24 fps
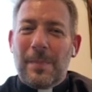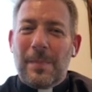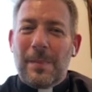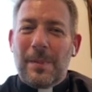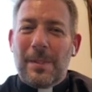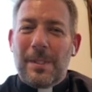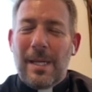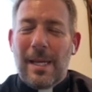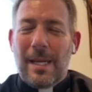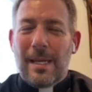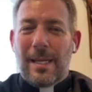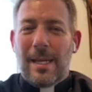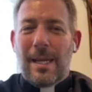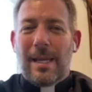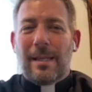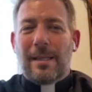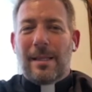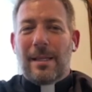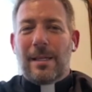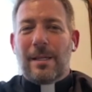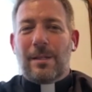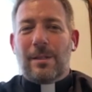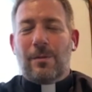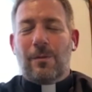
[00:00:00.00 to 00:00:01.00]
taking
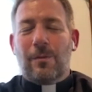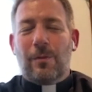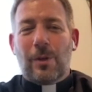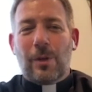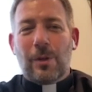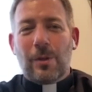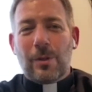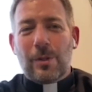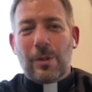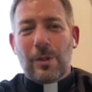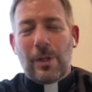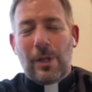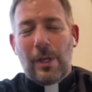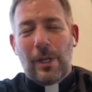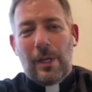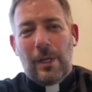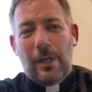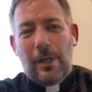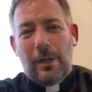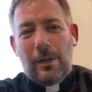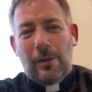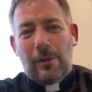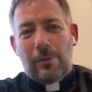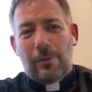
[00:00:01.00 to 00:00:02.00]
this verse
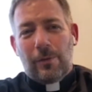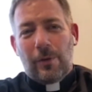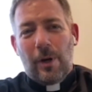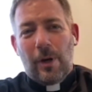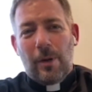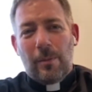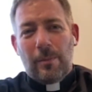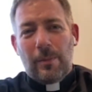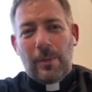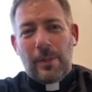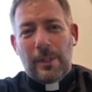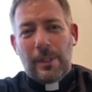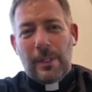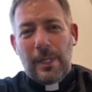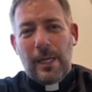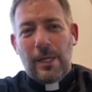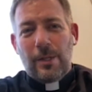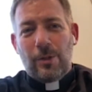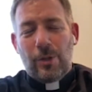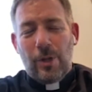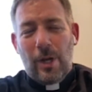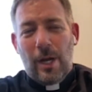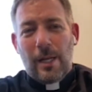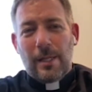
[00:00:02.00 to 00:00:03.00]
from
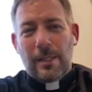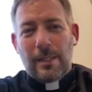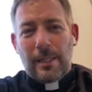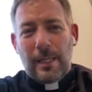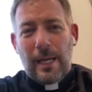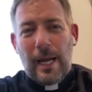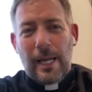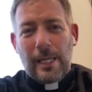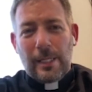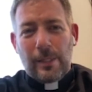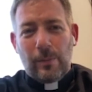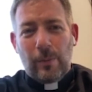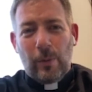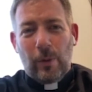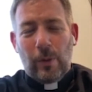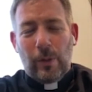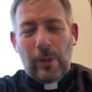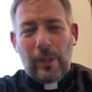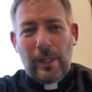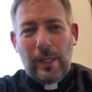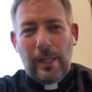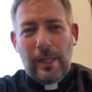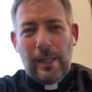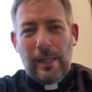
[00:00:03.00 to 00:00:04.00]
St. John's Gospel,
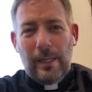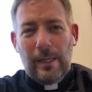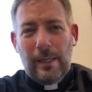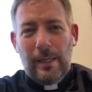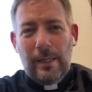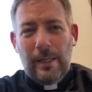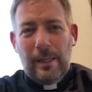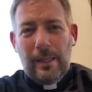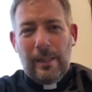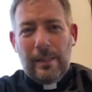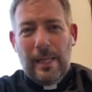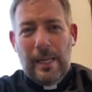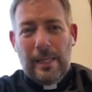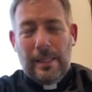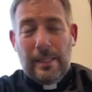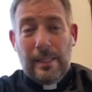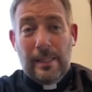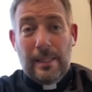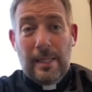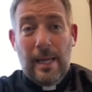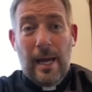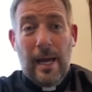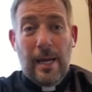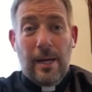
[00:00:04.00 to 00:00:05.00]
that
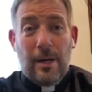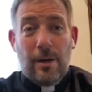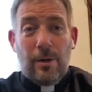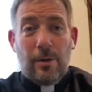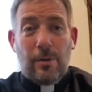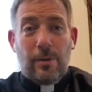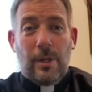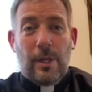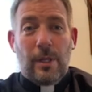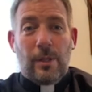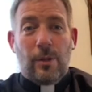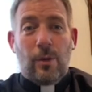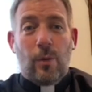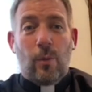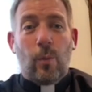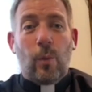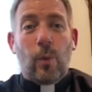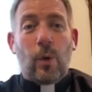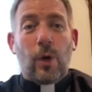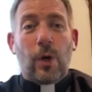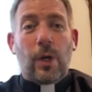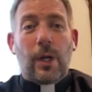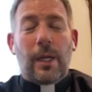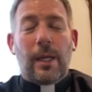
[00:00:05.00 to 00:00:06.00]
desire that the
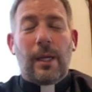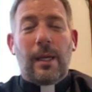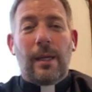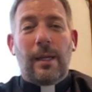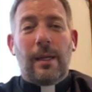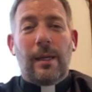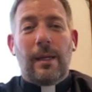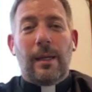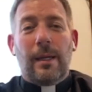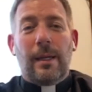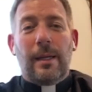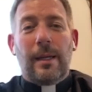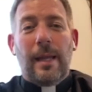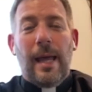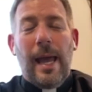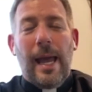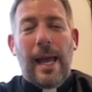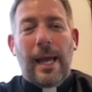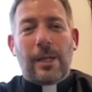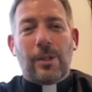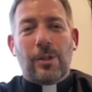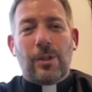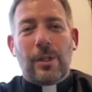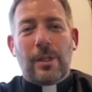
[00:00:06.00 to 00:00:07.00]
work and
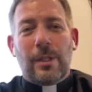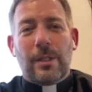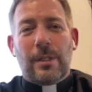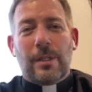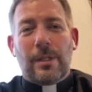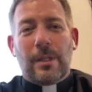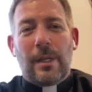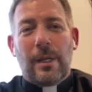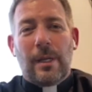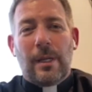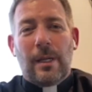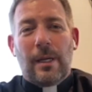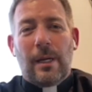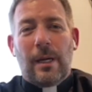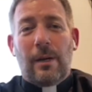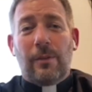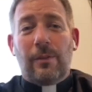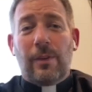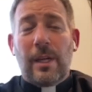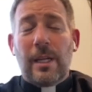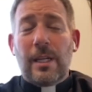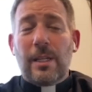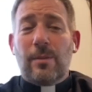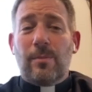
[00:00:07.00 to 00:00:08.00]
actions of
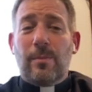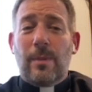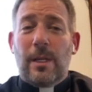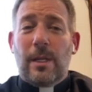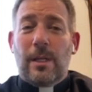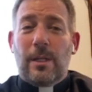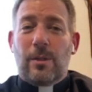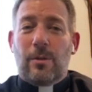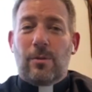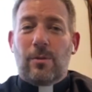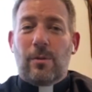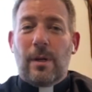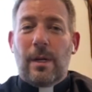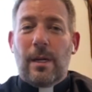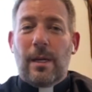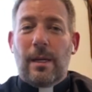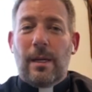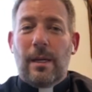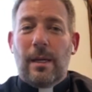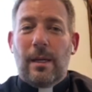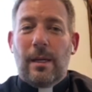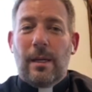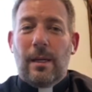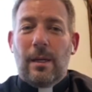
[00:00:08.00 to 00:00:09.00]
his ministry
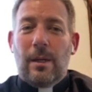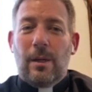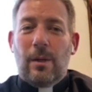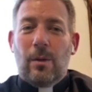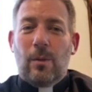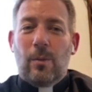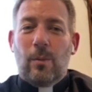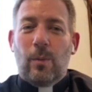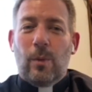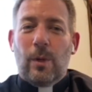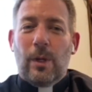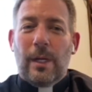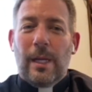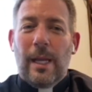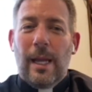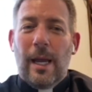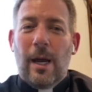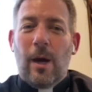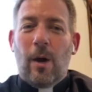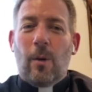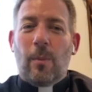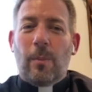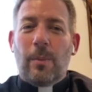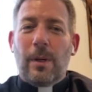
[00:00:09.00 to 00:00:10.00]
would
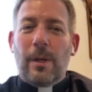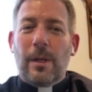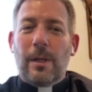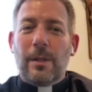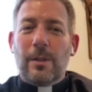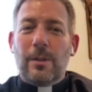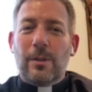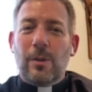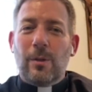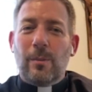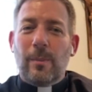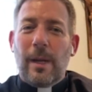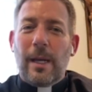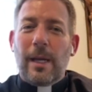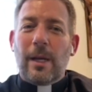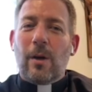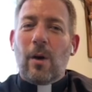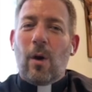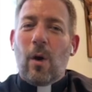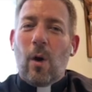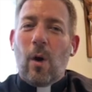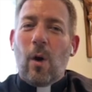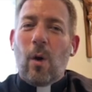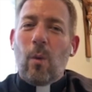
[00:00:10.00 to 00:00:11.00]
help to make
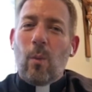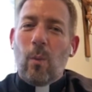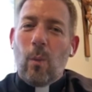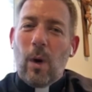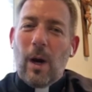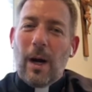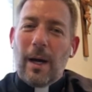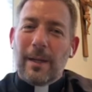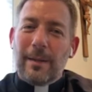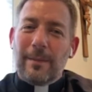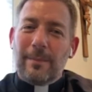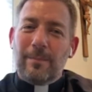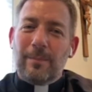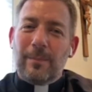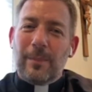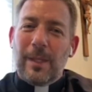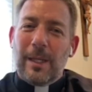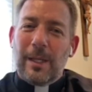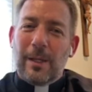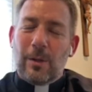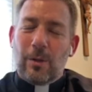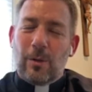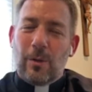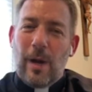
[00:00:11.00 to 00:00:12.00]
all one
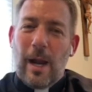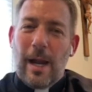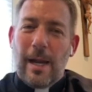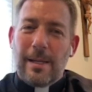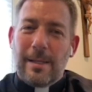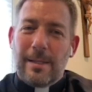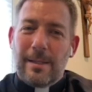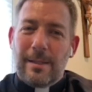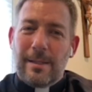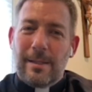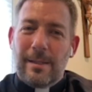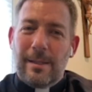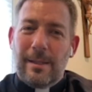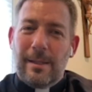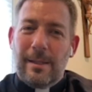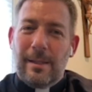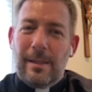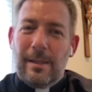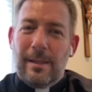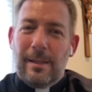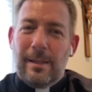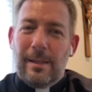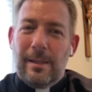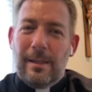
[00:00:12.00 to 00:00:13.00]
in Christ,
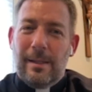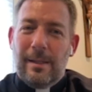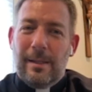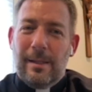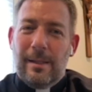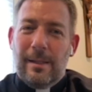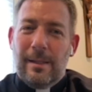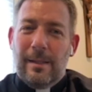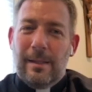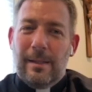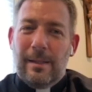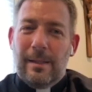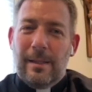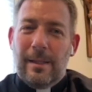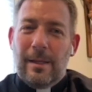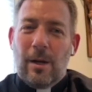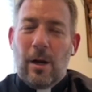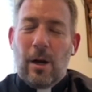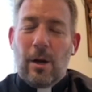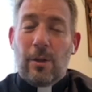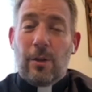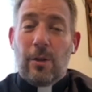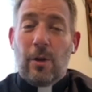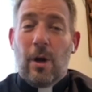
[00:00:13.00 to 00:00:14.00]
that
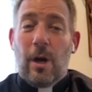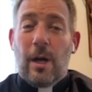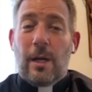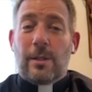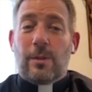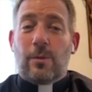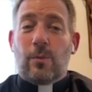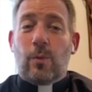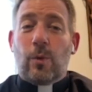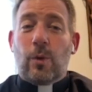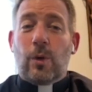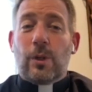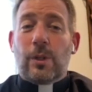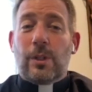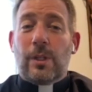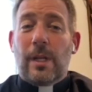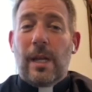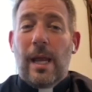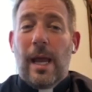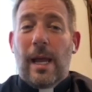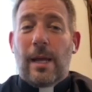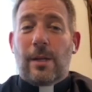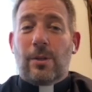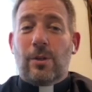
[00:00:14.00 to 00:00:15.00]
our thoughts, words, and
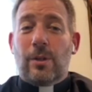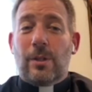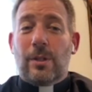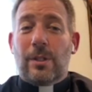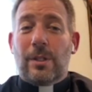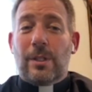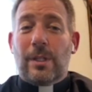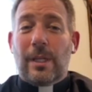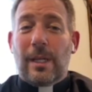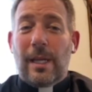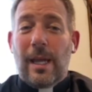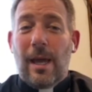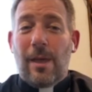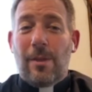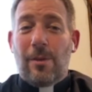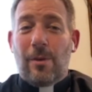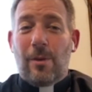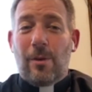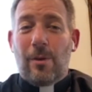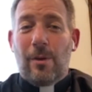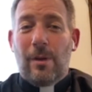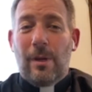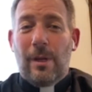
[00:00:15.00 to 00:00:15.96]
actions together